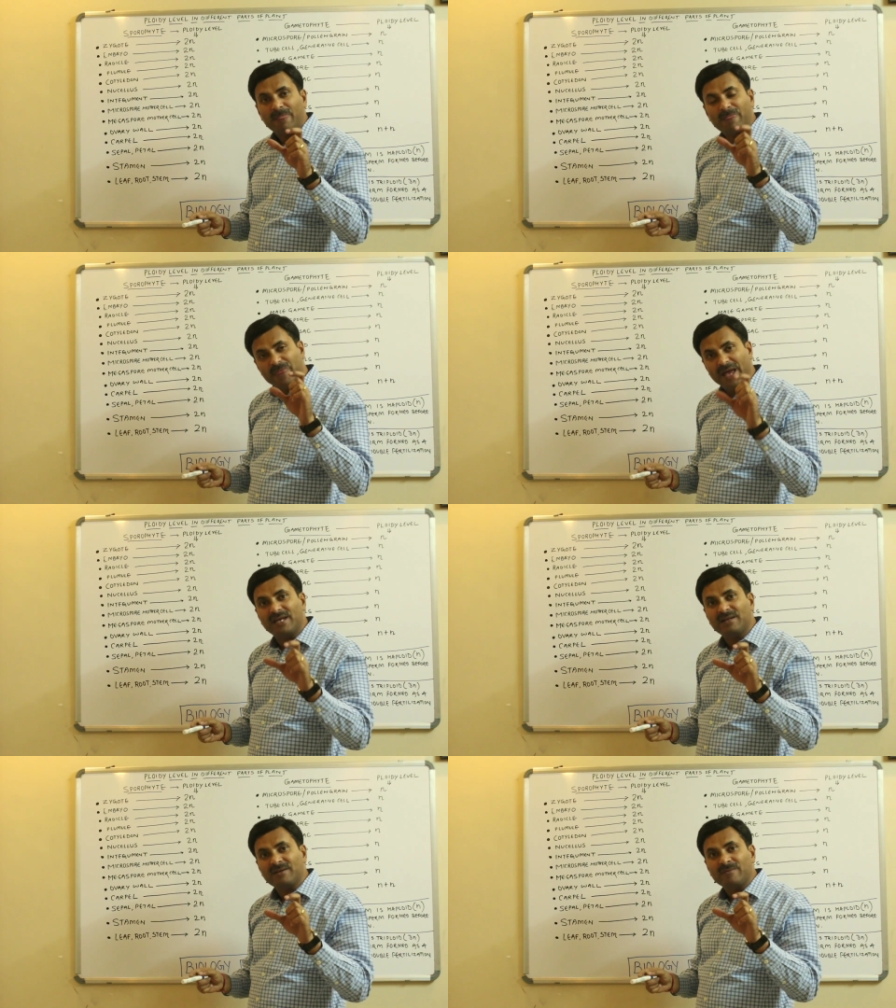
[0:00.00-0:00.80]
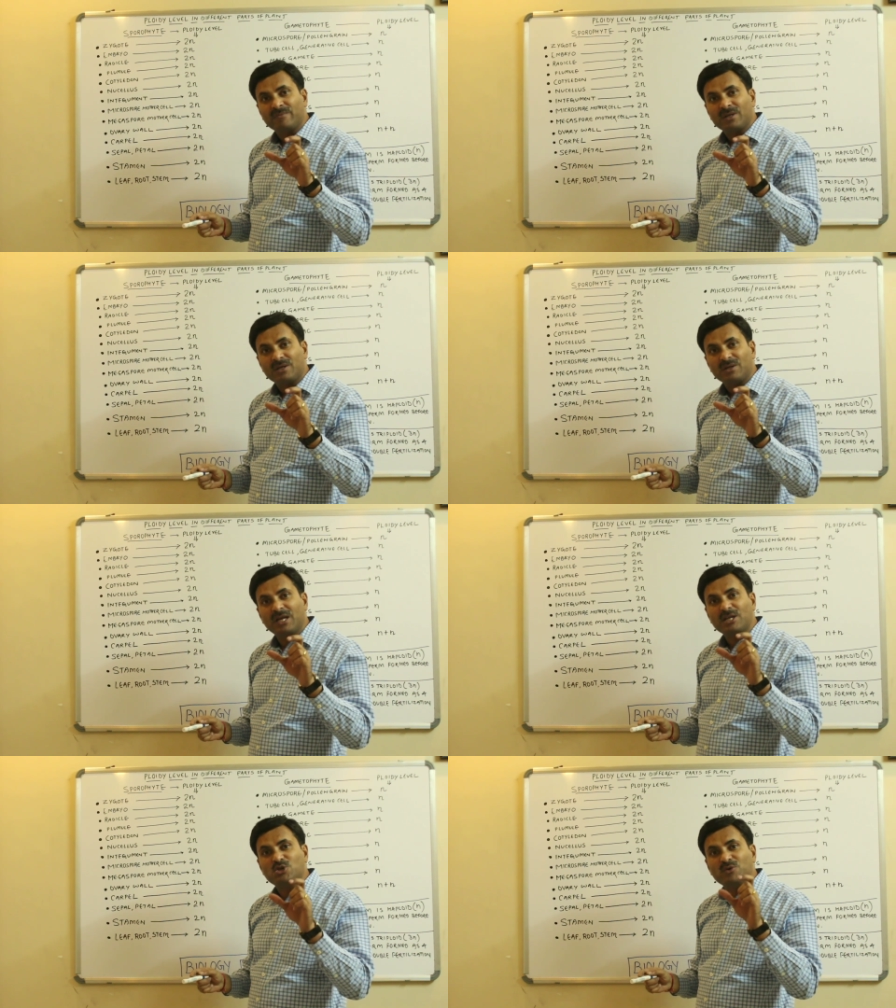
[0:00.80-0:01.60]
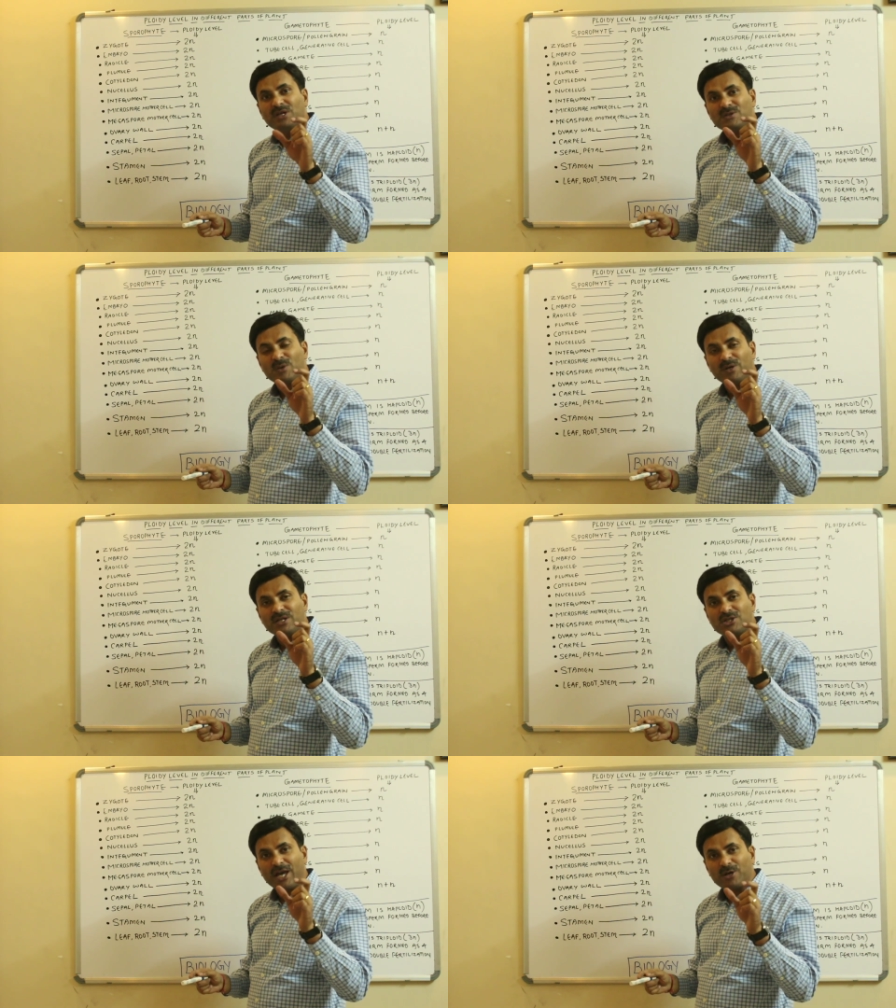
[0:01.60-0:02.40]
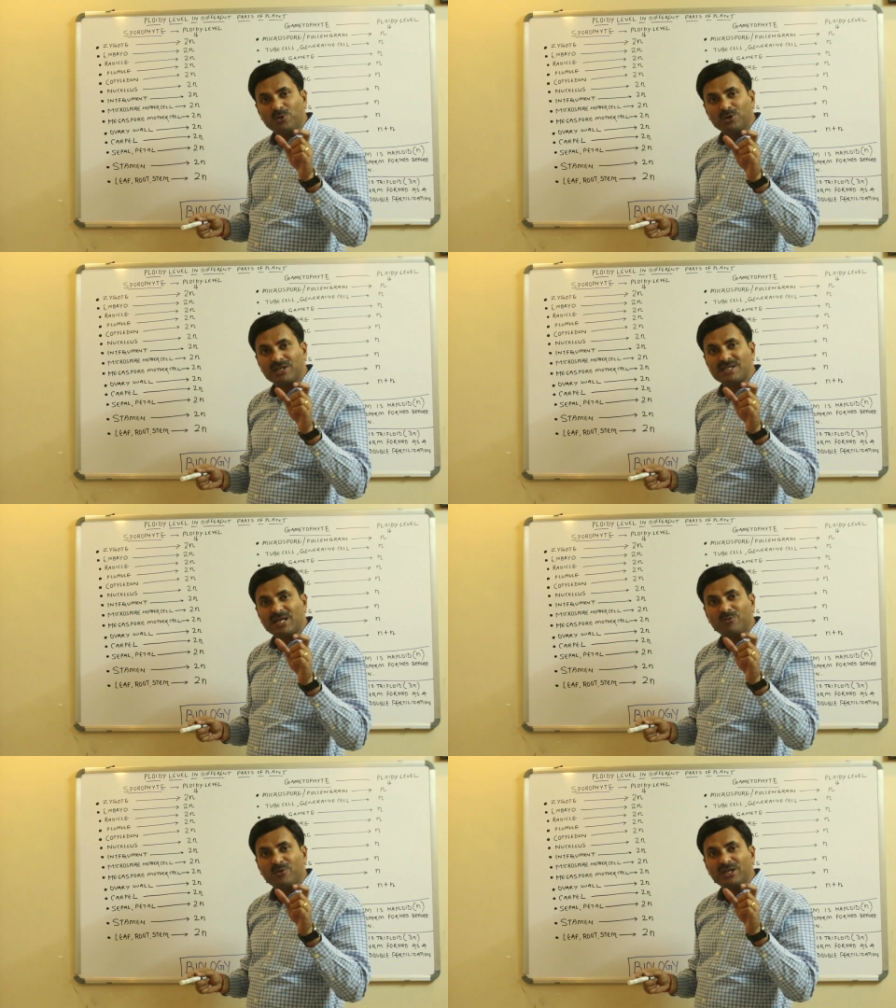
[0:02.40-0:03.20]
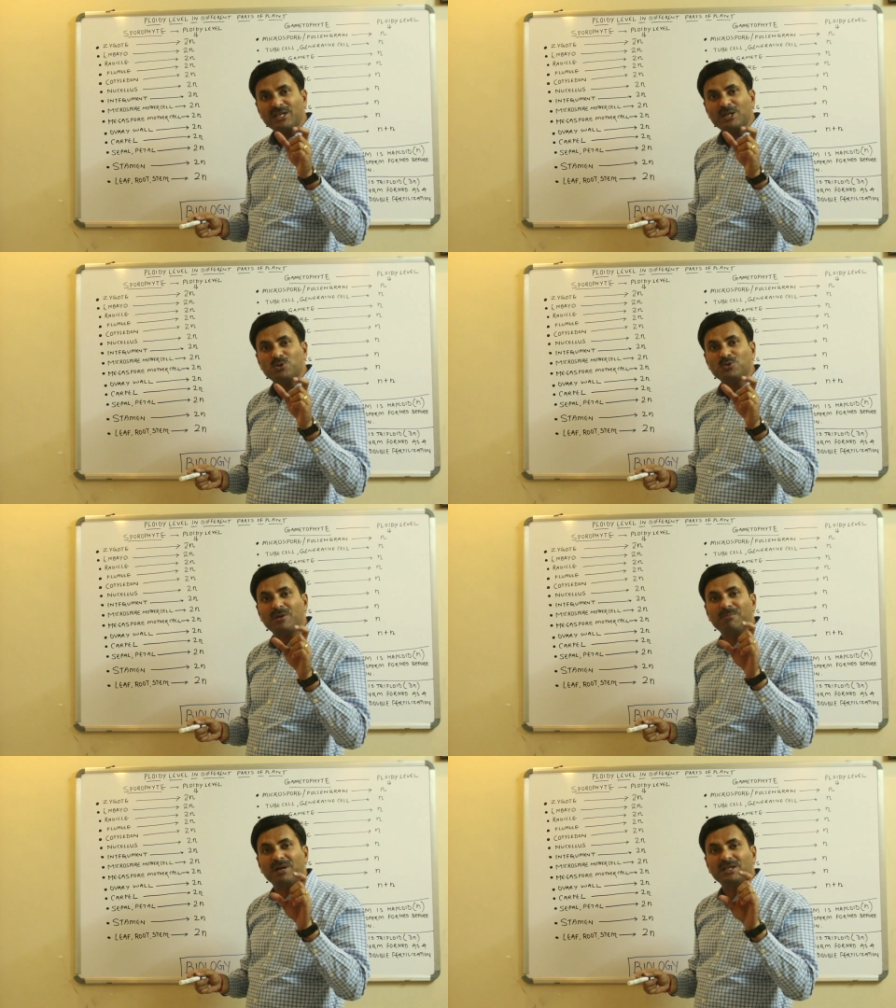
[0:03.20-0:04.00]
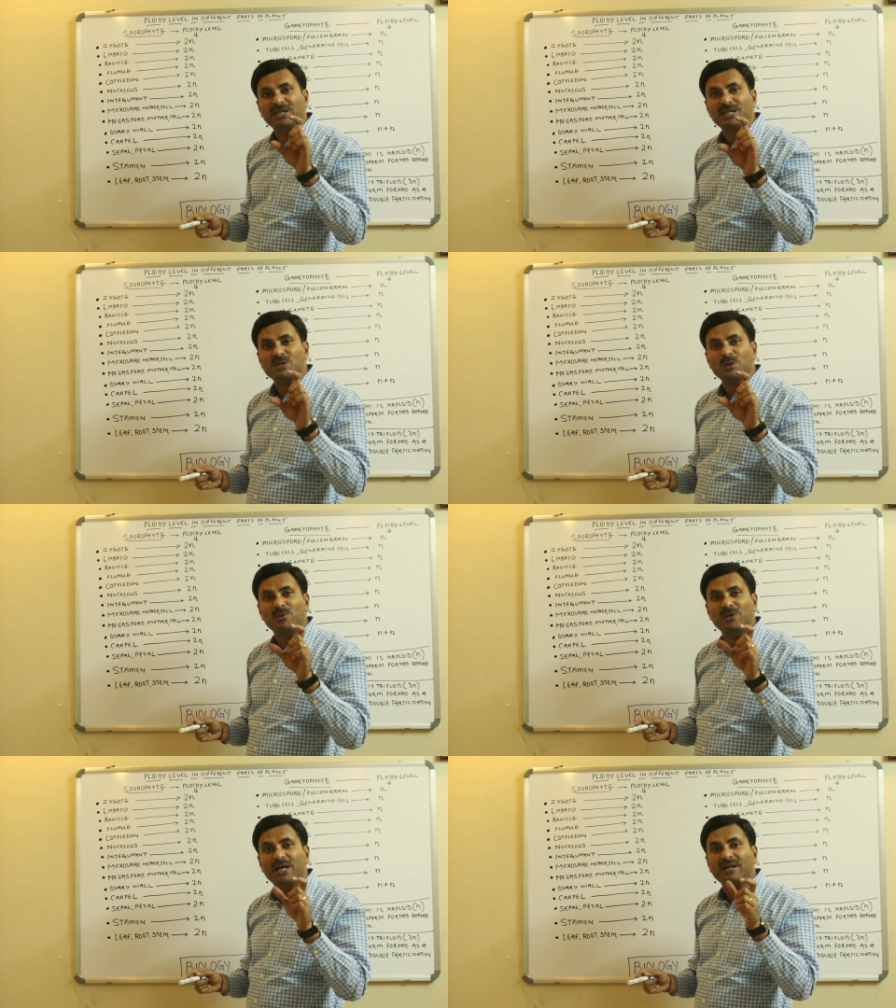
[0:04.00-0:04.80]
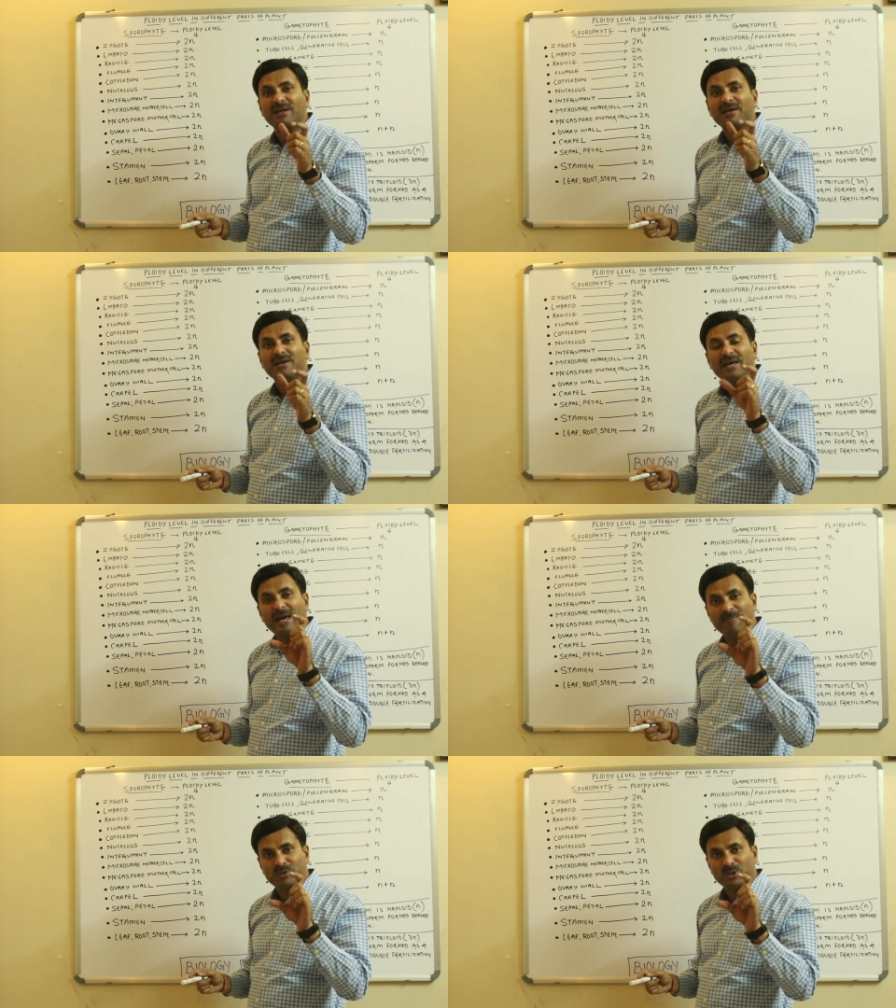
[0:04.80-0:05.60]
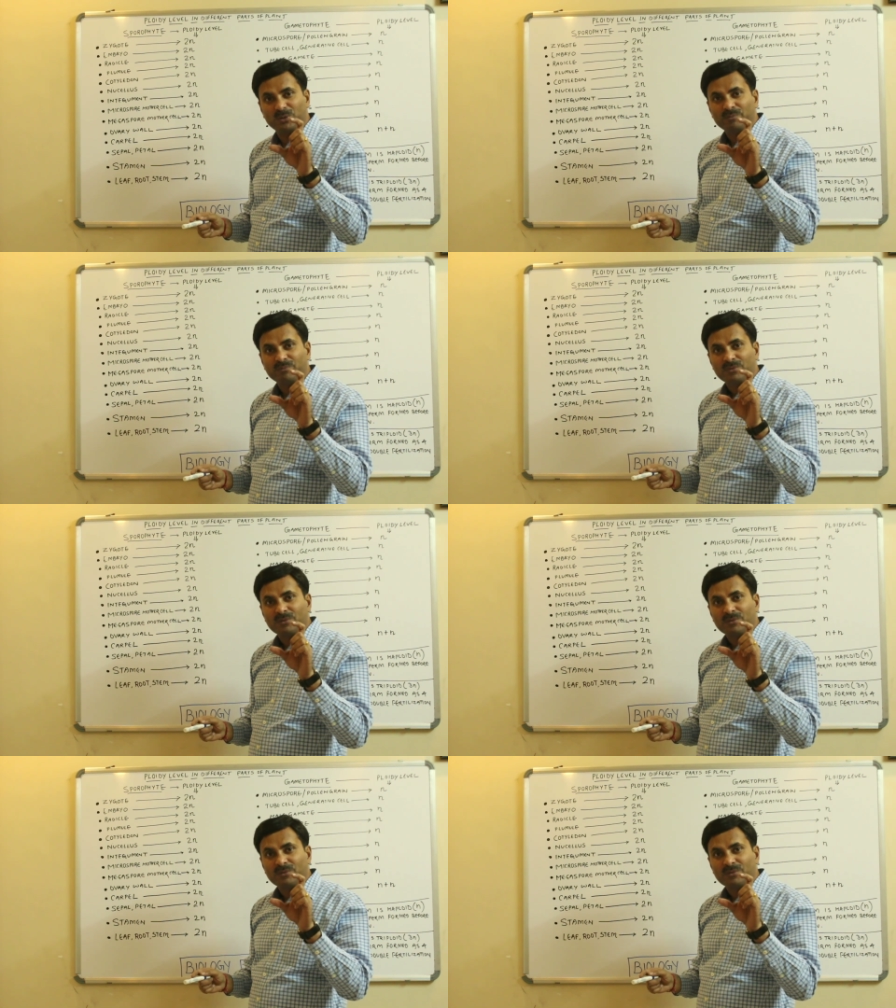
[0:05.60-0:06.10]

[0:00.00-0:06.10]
then the unicellular zygote is converted into the multicellular embryo.